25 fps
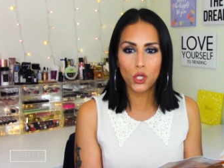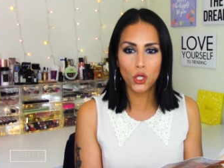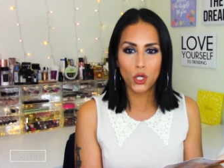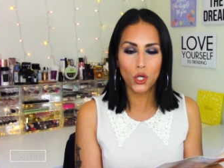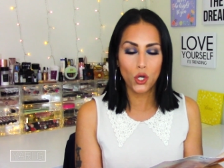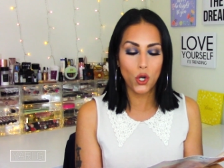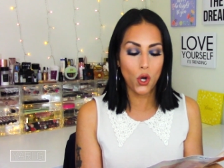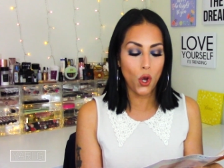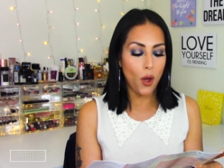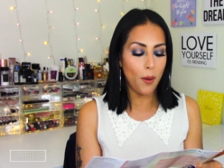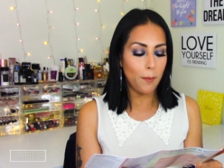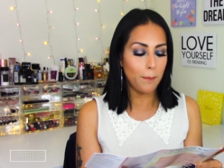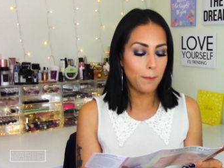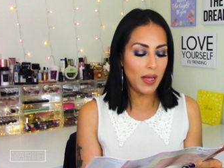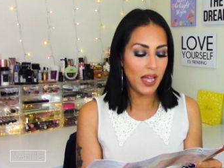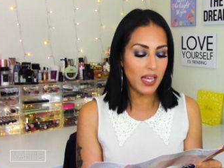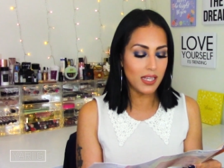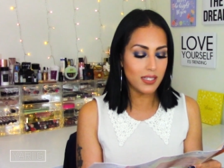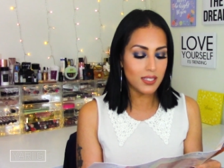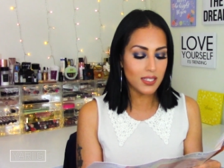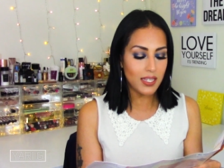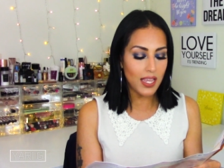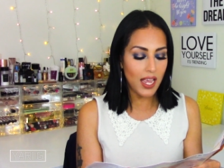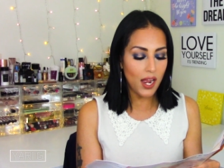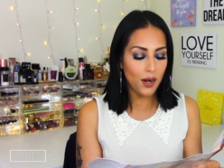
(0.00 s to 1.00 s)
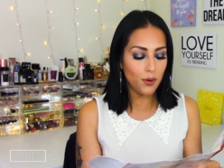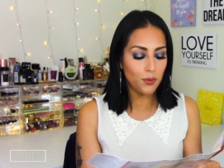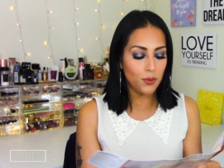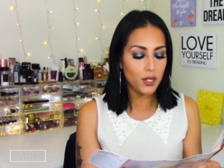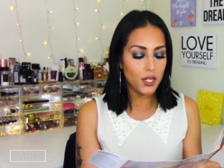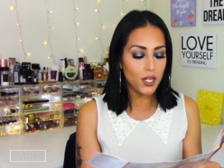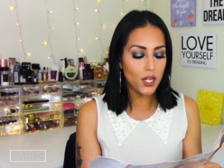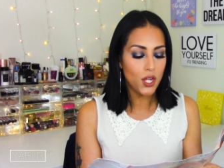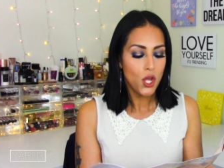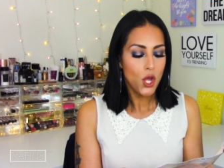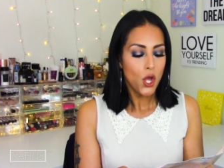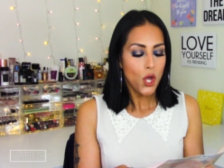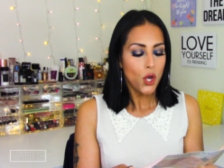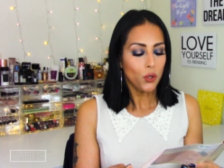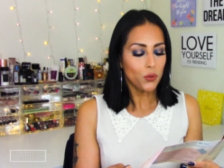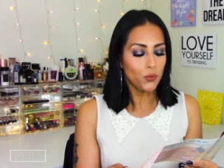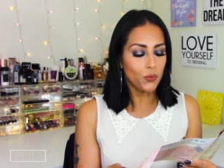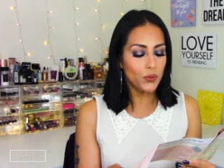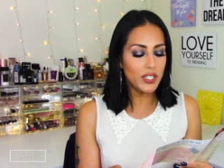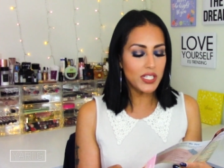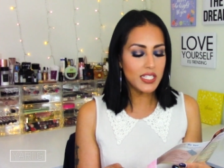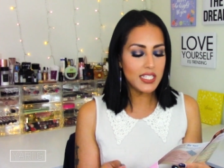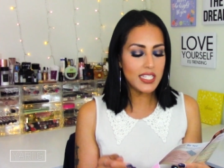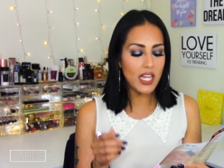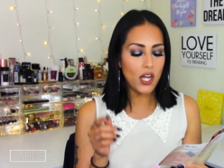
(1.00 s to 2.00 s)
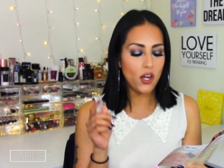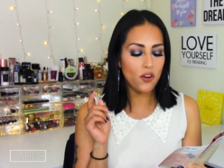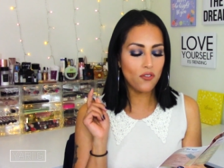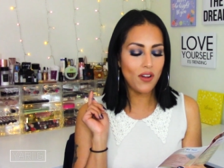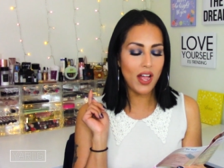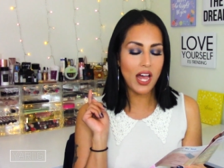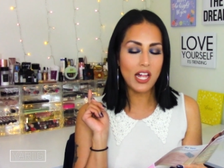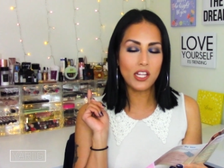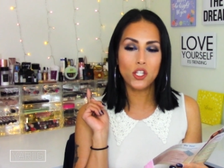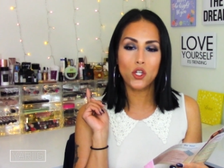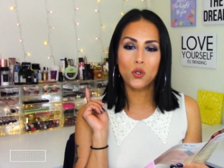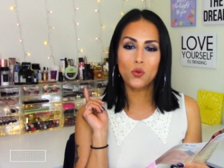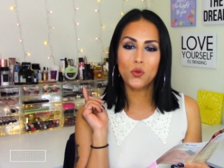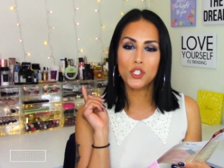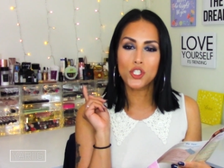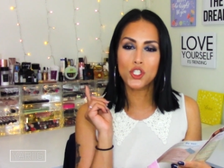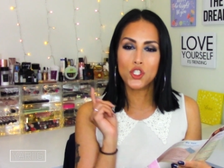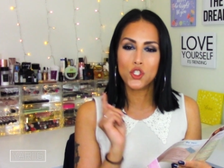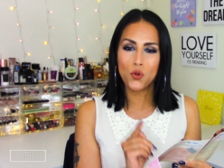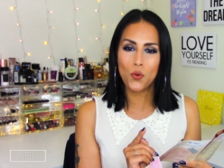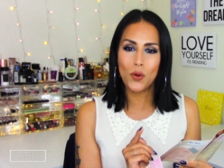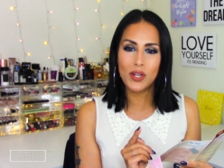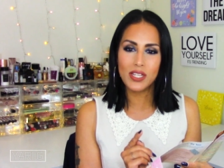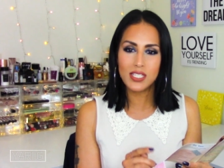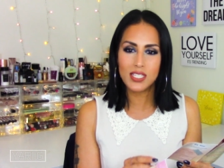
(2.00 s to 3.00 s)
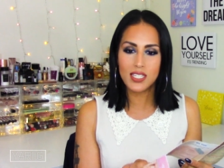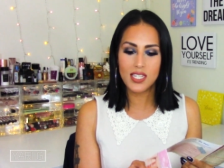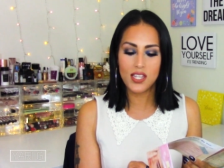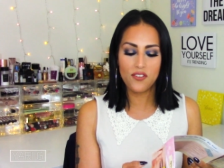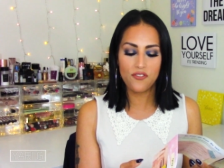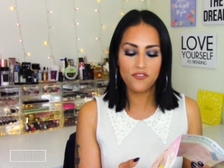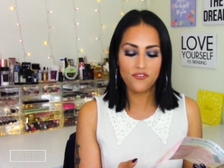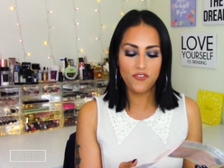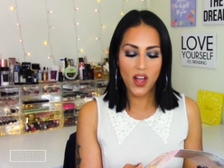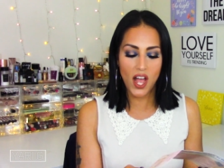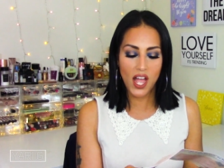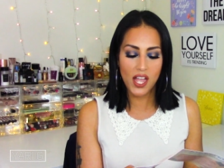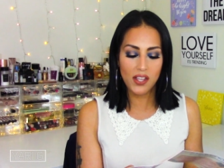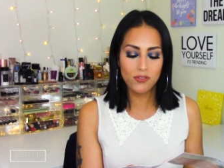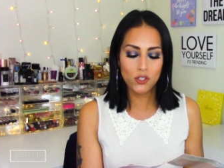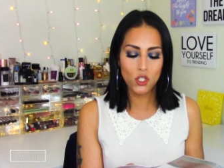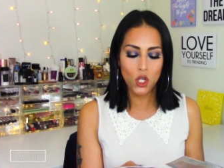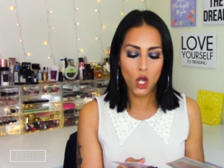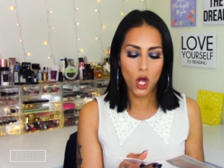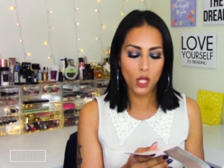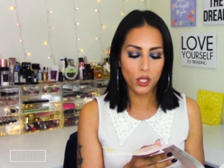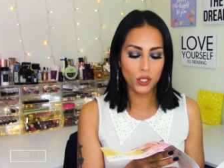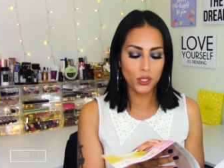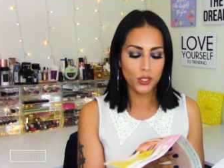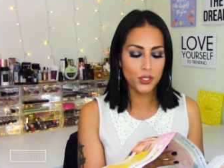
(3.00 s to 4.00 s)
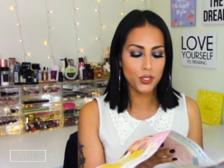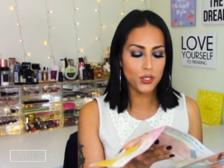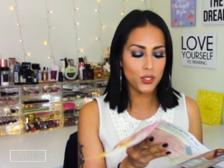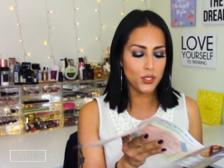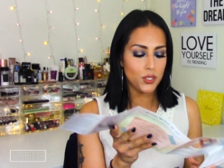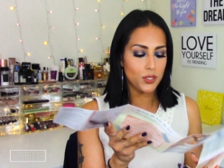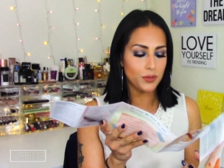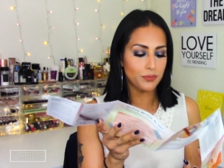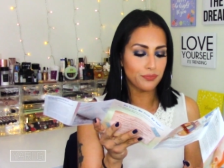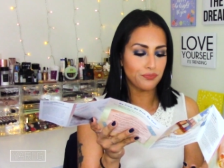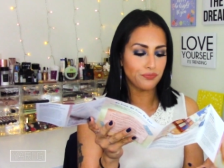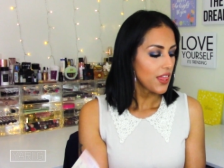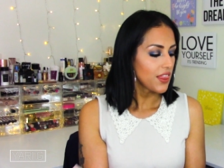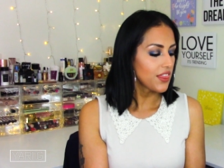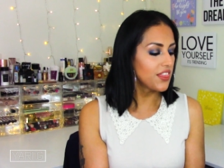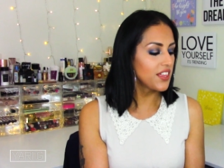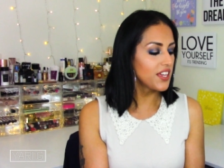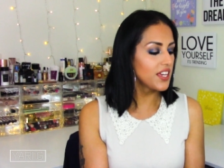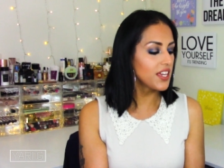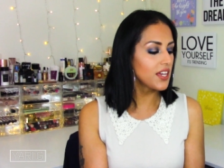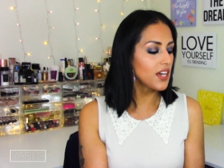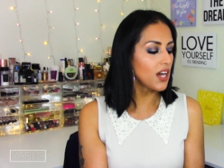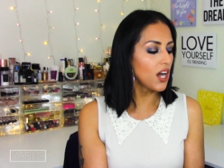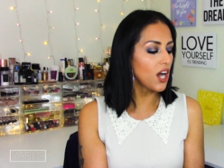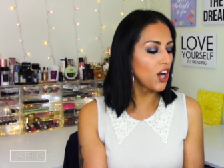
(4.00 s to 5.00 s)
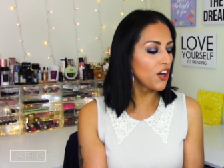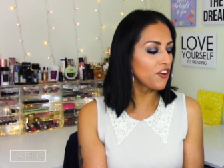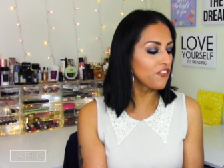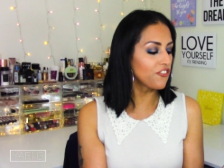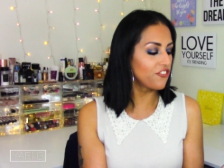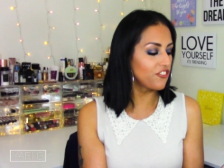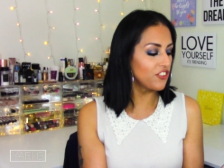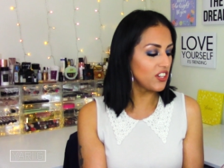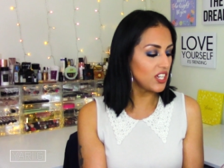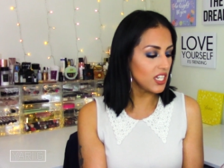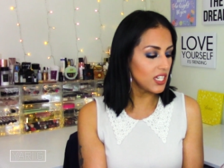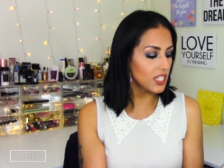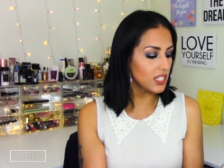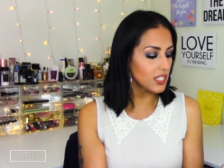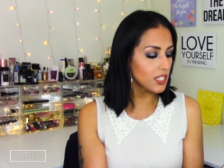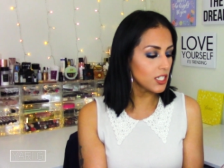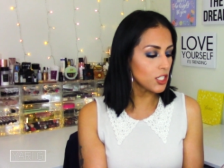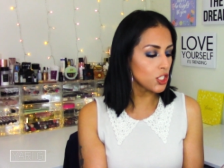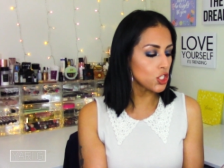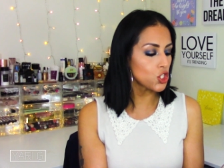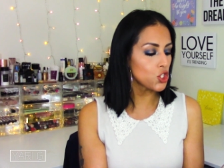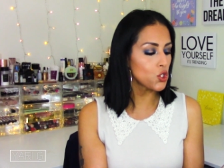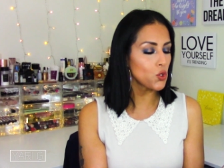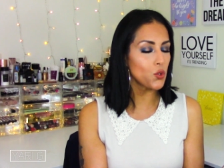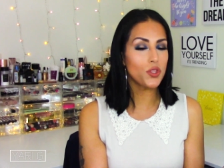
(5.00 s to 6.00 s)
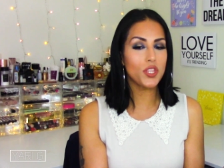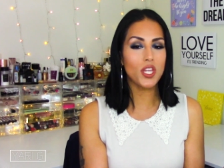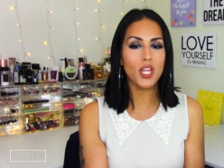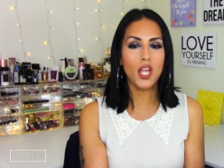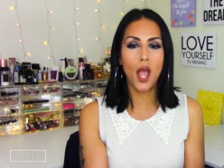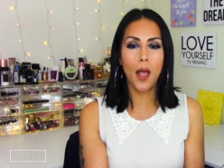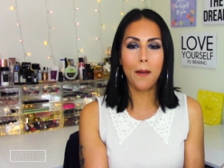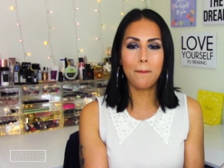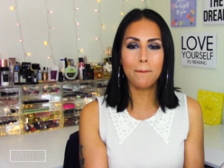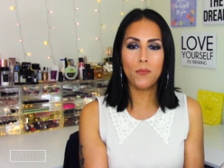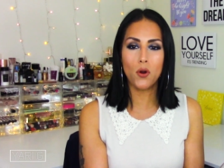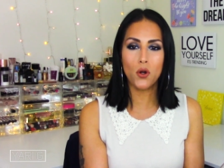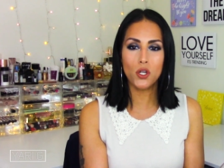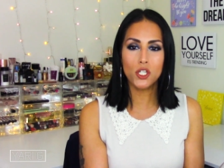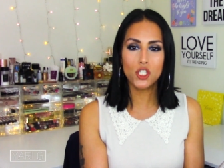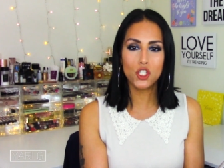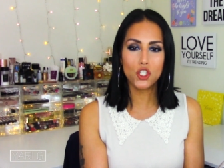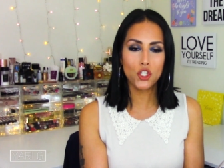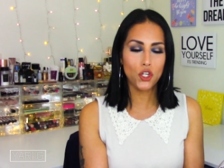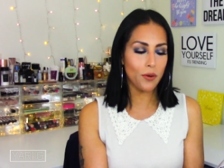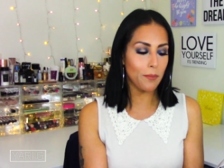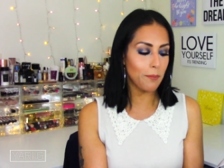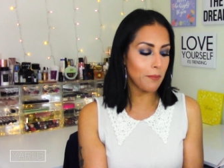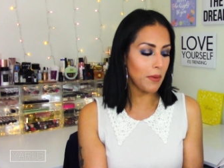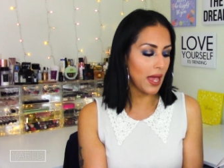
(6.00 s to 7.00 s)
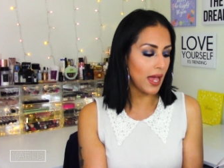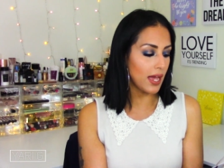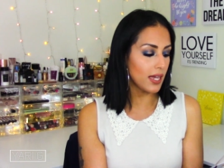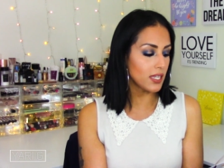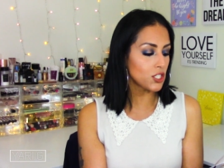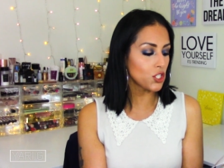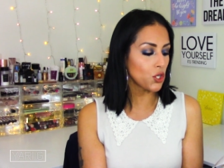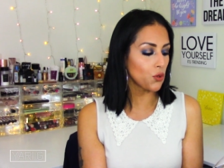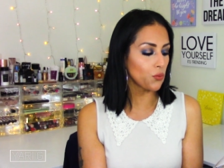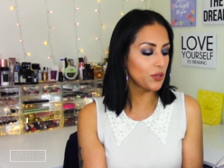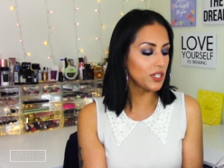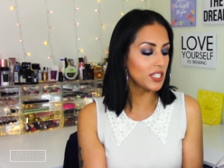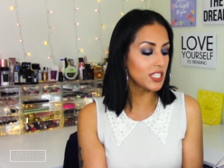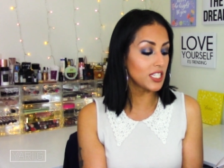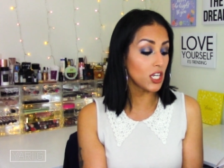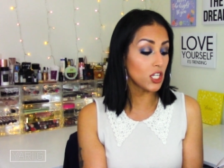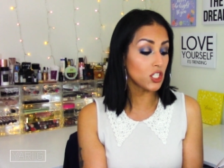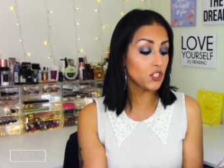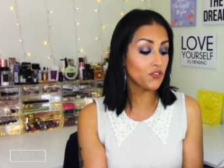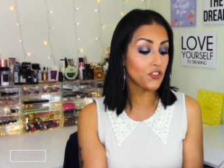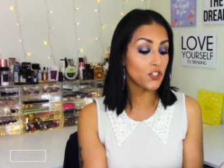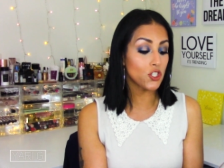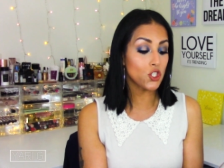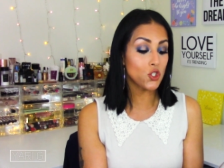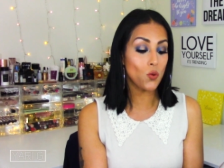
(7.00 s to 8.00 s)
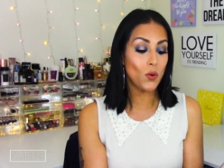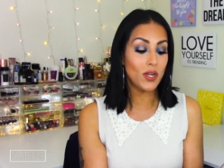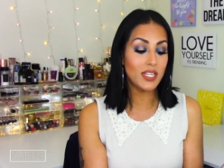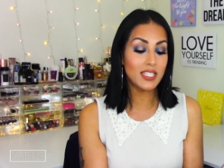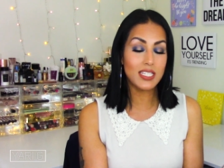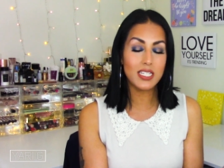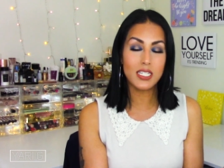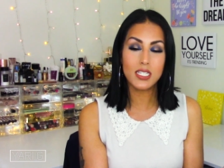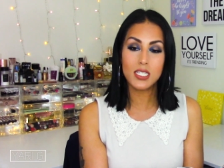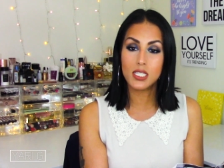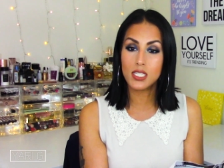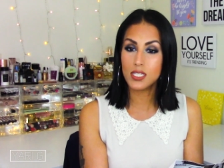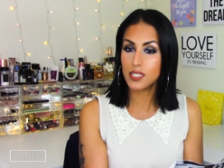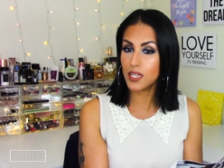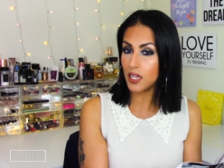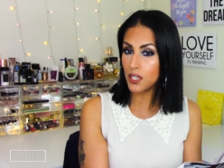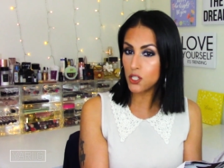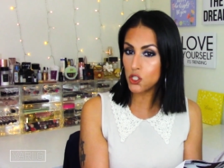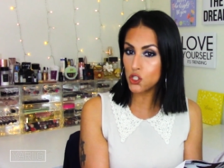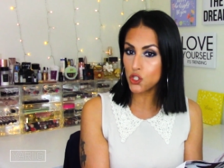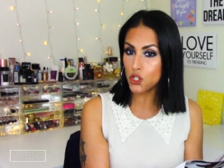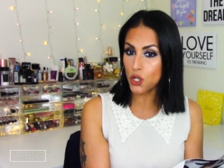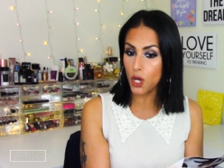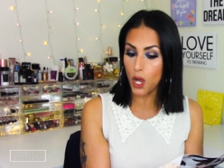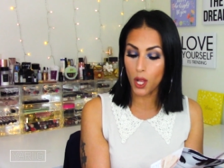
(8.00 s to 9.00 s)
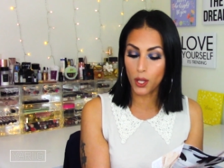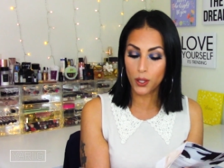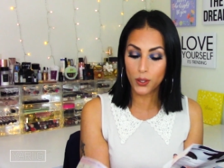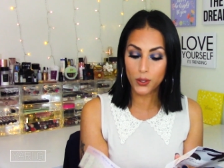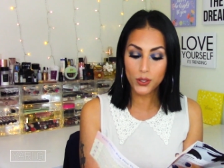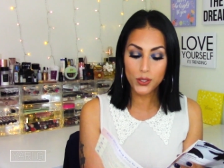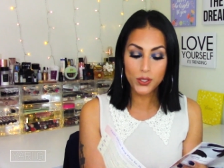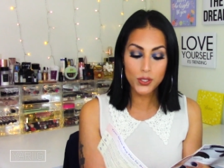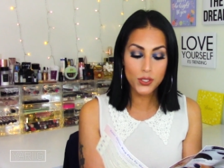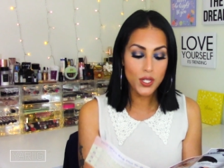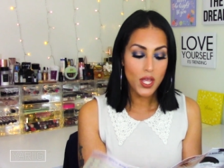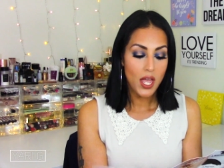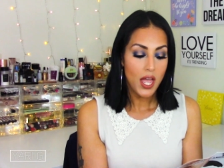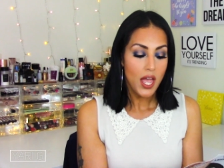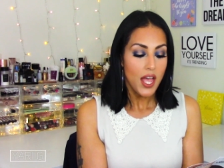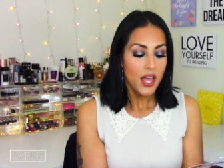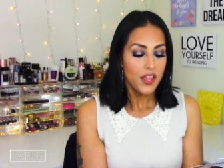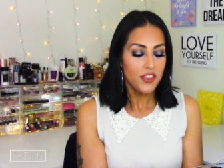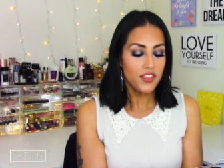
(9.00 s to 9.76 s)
Curl Mascara. Retail value was $25. The Avene Soothing Moisture Mask retails for $26.